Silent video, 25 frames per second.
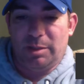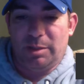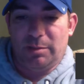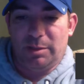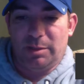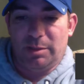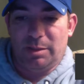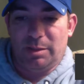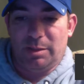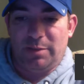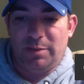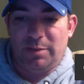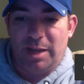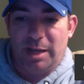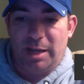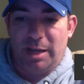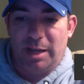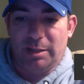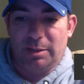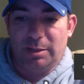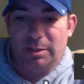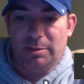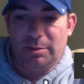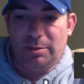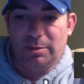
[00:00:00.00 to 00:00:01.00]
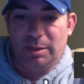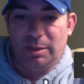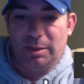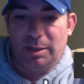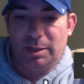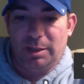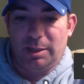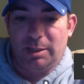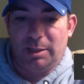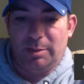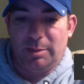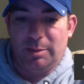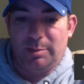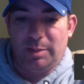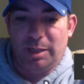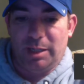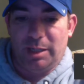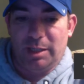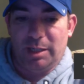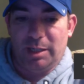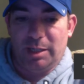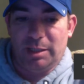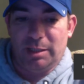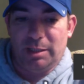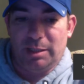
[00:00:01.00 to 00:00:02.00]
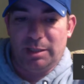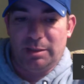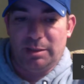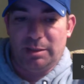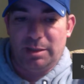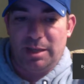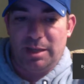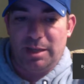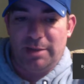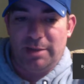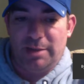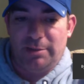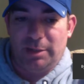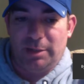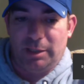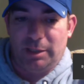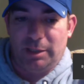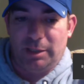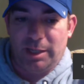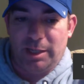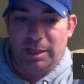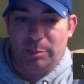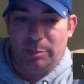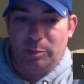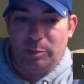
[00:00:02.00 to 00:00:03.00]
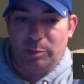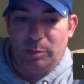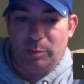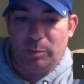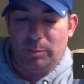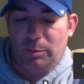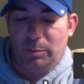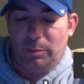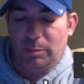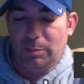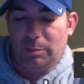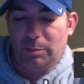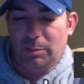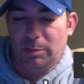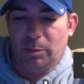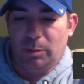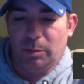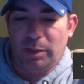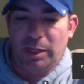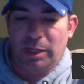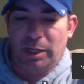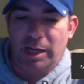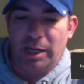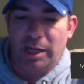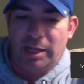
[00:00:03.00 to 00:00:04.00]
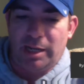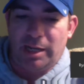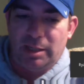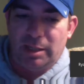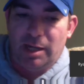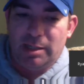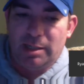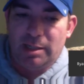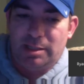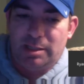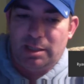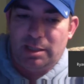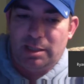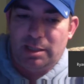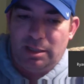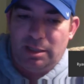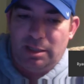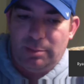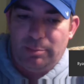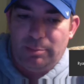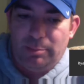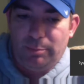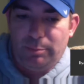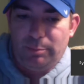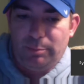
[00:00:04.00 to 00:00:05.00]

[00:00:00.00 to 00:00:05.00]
some value, and he can definitely help a win now dynasty team.